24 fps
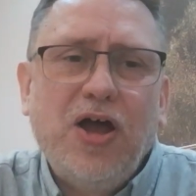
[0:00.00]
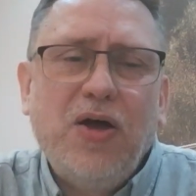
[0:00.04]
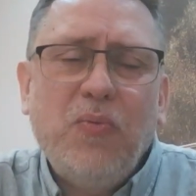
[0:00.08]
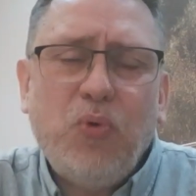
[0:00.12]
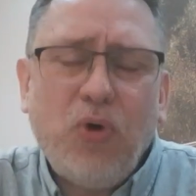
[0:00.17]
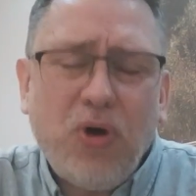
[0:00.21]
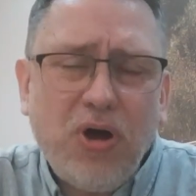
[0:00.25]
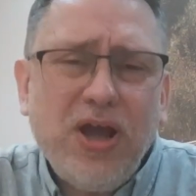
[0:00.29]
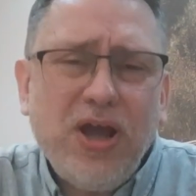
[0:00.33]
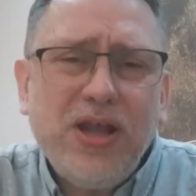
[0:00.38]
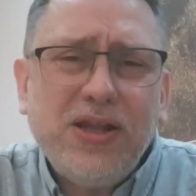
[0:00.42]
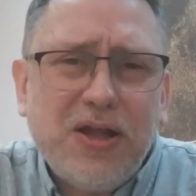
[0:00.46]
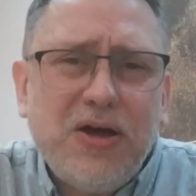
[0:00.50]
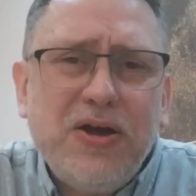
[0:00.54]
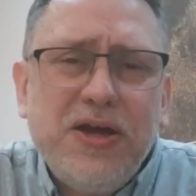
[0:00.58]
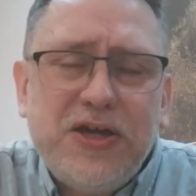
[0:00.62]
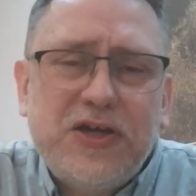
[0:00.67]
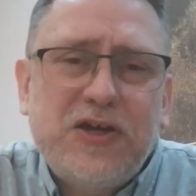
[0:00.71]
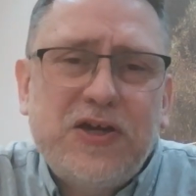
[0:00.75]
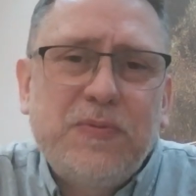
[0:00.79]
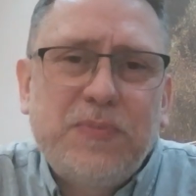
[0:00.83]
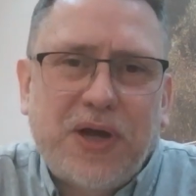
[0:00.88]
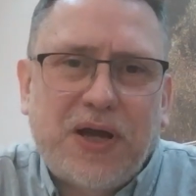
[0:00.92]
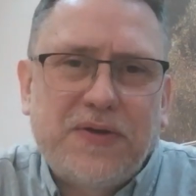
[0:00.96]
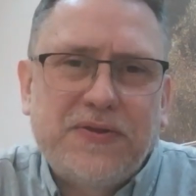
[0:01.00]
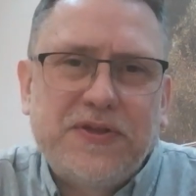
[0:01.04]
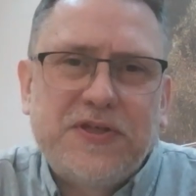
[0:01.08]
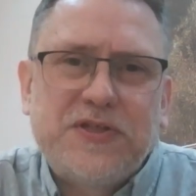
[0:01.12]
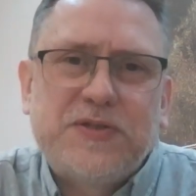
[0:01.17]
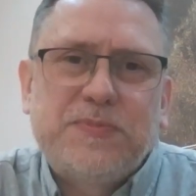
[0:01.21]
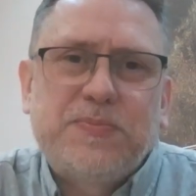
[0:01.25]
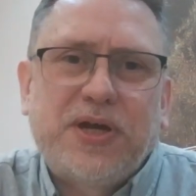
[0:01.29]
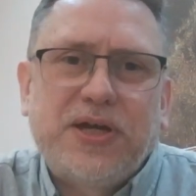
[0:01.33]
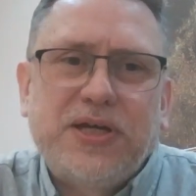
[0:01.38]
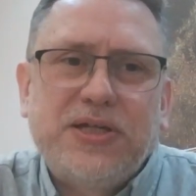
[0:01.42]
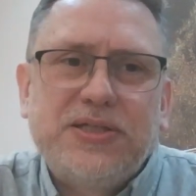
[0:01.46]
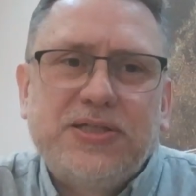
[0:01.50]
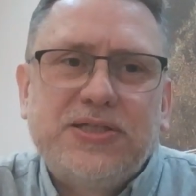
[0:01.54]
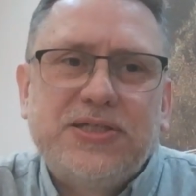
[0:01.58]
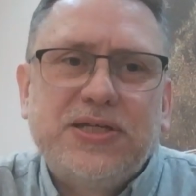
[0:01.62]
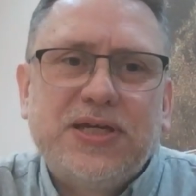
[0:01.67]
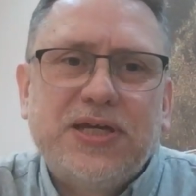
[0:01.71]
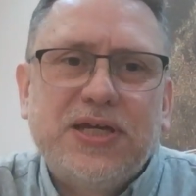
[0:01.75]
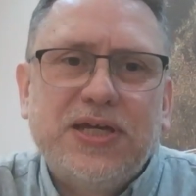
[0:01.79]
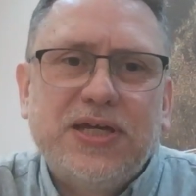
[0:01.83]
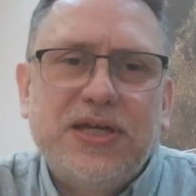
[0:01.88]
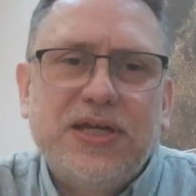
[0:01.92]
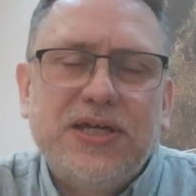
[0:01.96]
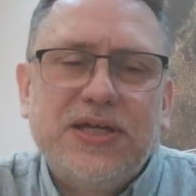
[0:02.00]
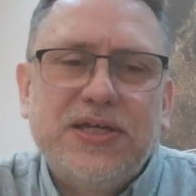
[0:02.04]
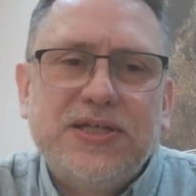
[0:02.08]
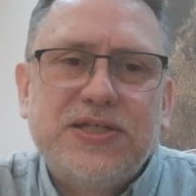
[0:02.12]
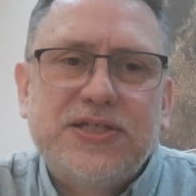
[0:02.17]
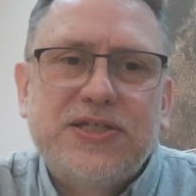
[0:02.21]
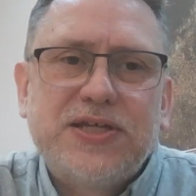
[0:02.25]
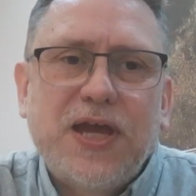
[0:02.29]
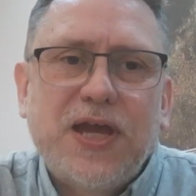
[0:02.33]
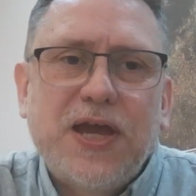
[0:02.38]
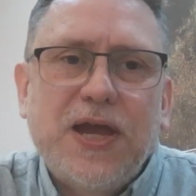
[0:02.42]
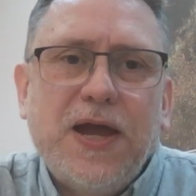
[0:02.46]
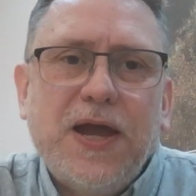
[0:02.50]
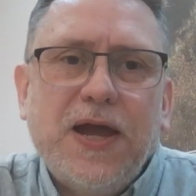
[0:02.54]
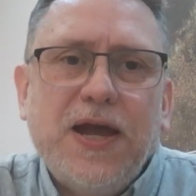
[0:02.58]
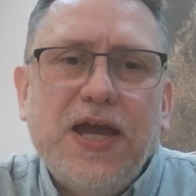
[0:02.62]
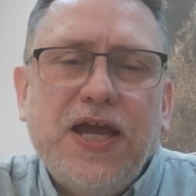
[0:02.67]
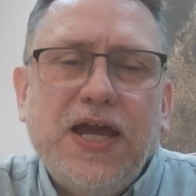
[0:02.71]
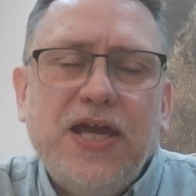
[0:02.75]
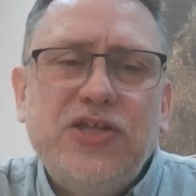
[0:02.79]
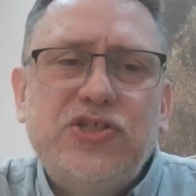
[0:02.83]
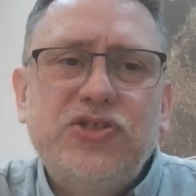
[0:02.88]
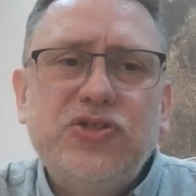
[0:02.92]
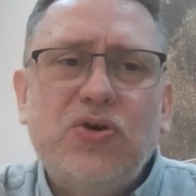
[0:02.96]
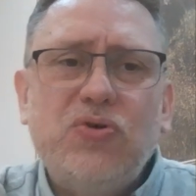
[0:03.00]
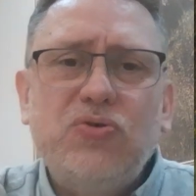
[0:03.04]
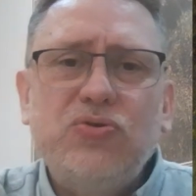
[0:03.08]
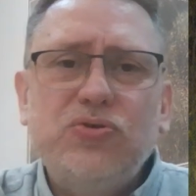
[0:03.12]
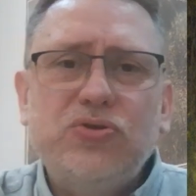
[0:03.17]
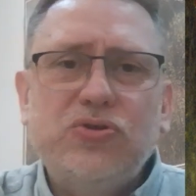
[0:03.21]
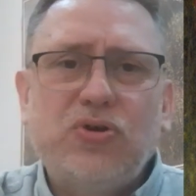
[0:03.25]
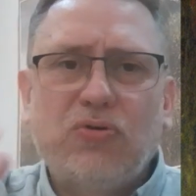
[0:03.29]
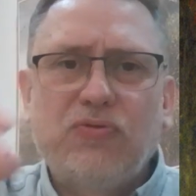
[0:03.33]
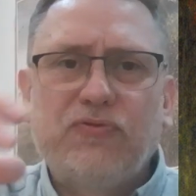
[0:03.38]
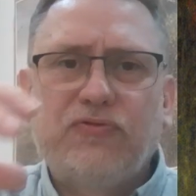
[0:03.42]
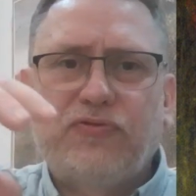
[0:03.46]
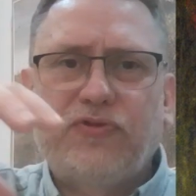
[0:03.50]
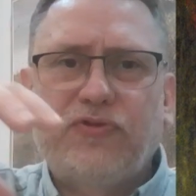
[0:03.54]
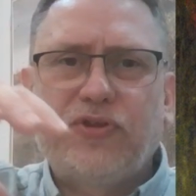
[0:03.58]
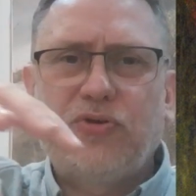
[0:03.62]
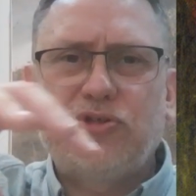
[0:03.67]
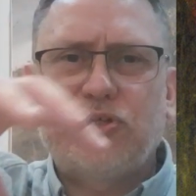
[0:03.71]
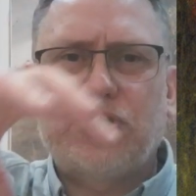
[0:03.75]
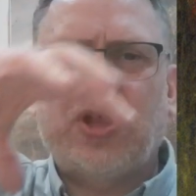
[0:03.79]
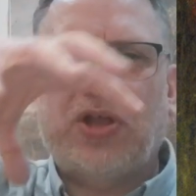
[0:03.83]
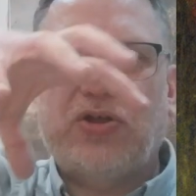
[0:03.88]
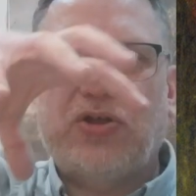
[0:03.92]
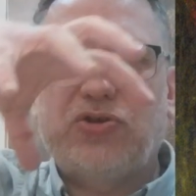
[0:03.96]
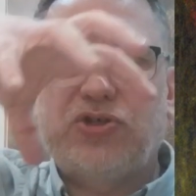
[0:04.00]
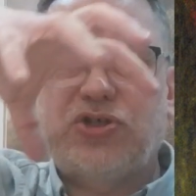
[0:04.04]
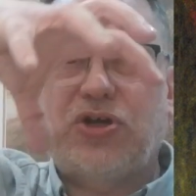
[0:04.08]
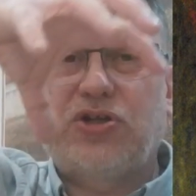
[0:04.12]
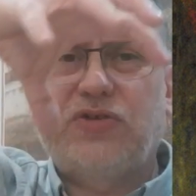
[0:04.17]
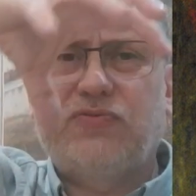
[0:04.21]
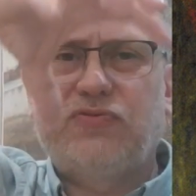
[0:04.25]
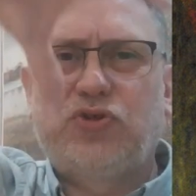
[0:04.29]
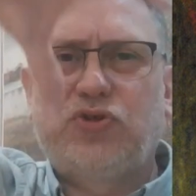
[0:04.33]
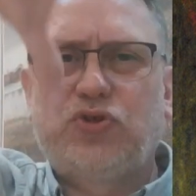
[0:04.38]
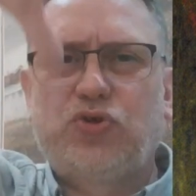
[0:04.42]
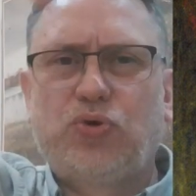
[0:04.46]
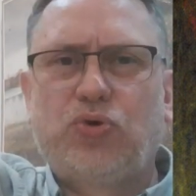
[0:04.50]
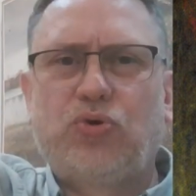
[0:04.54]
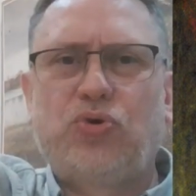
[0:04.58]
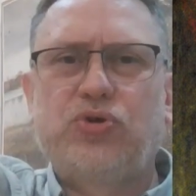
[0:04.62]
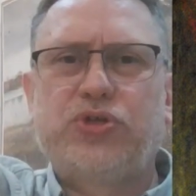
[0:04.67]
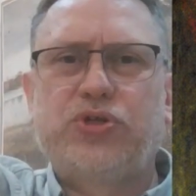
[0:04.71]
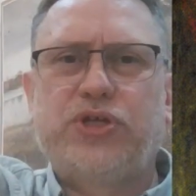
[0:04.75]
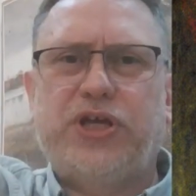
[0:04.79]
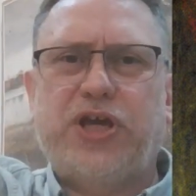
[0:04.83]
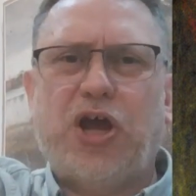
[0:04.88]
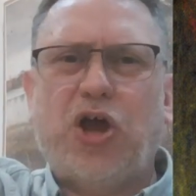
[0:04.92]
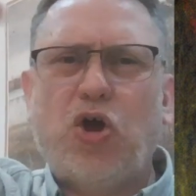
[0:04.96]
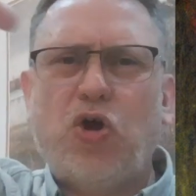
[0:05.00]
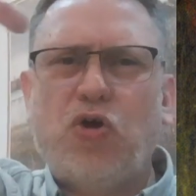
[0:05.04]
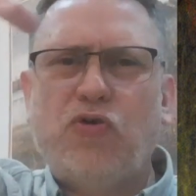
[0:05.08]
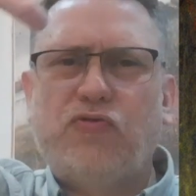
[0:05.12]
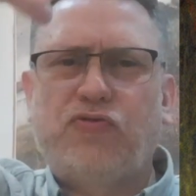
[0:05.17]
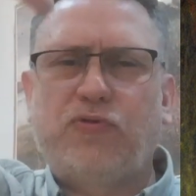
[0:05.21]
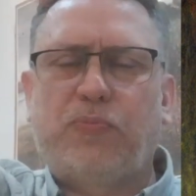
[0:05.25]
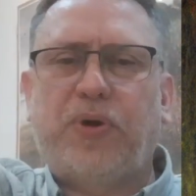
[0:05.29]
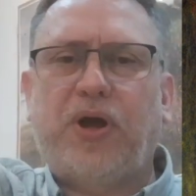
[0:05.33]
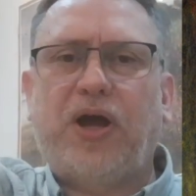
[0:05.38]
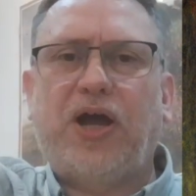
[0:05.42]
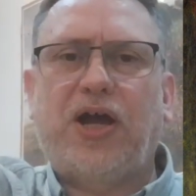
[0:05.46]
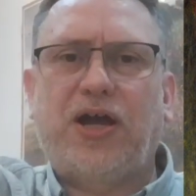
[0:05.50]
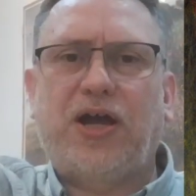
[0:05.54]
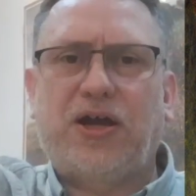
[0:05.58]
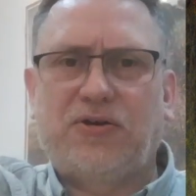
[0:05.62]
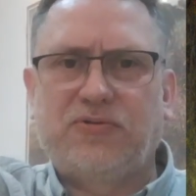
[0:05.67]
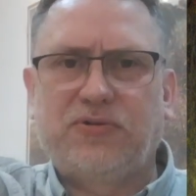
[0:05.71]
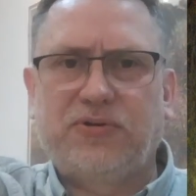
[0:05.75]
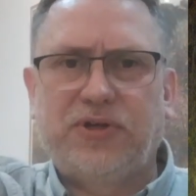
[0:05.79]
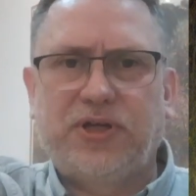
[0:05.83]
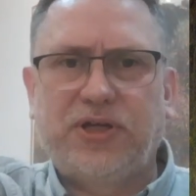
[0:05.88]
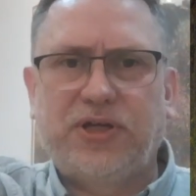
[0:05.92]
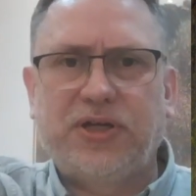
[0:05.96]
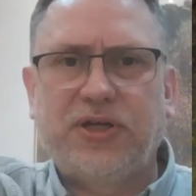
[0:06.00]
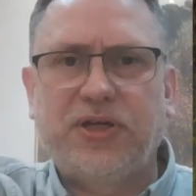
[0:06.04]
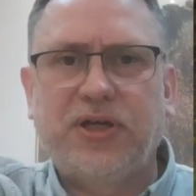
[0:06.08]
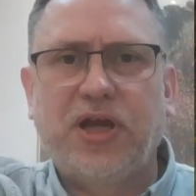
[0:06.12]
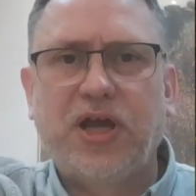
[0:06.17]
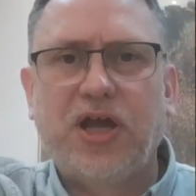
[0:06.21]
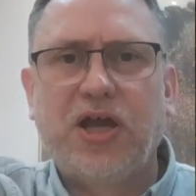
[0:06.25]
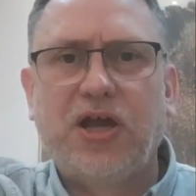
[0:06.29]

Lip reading: What I like about this painting is he's not gone for those kind of gaudy, overpowering,